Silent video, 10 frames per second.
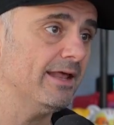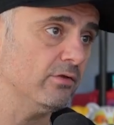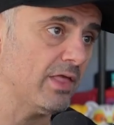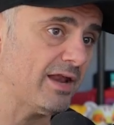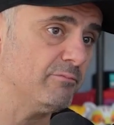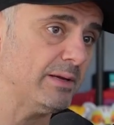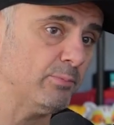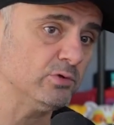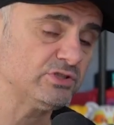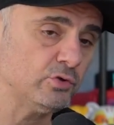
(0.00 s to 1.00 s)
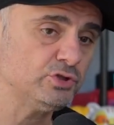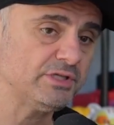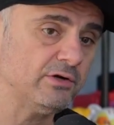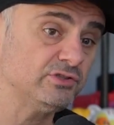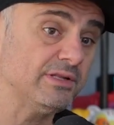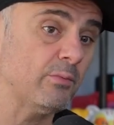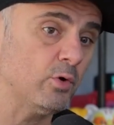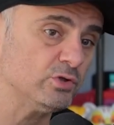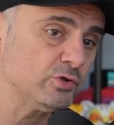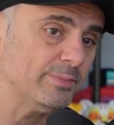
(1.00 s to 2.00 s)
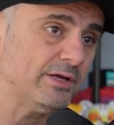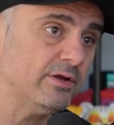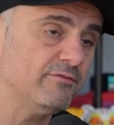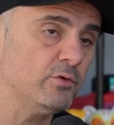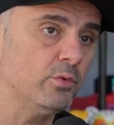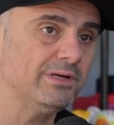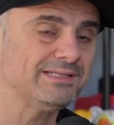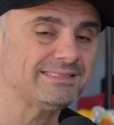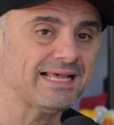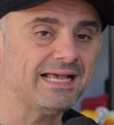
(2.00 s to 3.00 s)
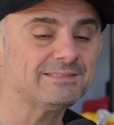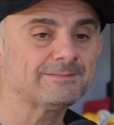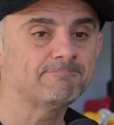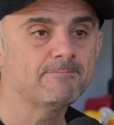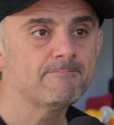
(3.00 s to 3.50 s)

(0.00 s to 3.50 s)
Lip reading: And a lot of people search there, so that would also be good if you were into SaaS.